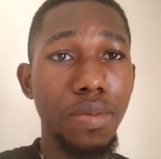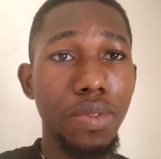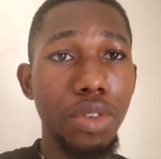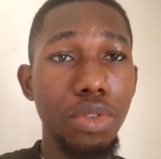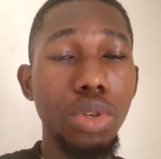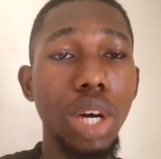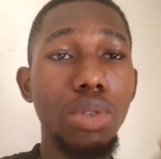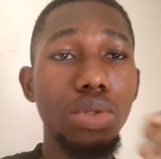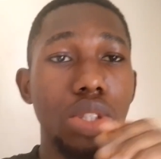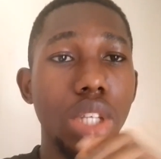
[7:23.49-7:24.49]
If you know how
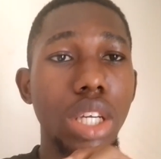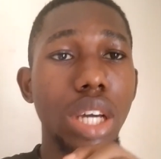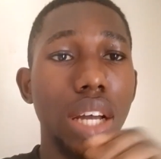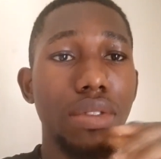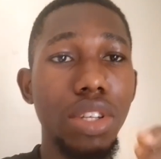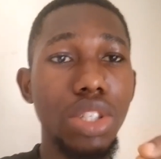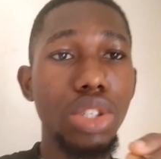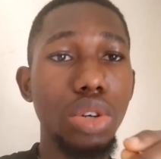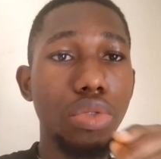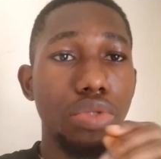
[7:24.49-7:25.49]
to take
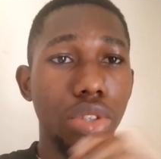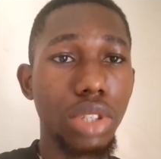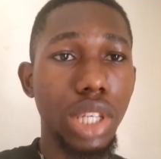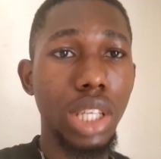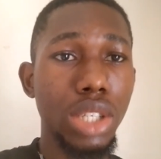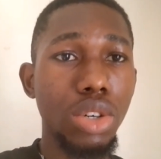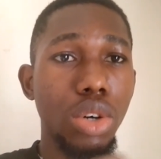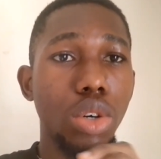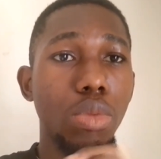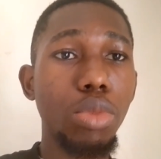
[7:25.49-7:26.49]
advantage of your strategy
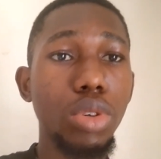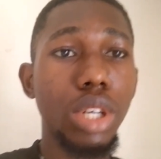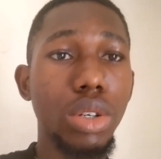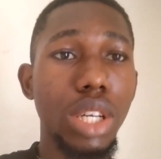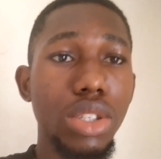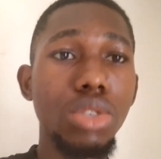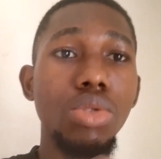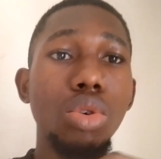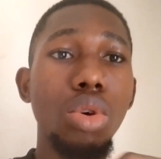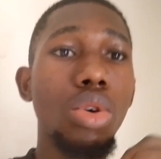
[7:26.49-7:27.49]
or your model that you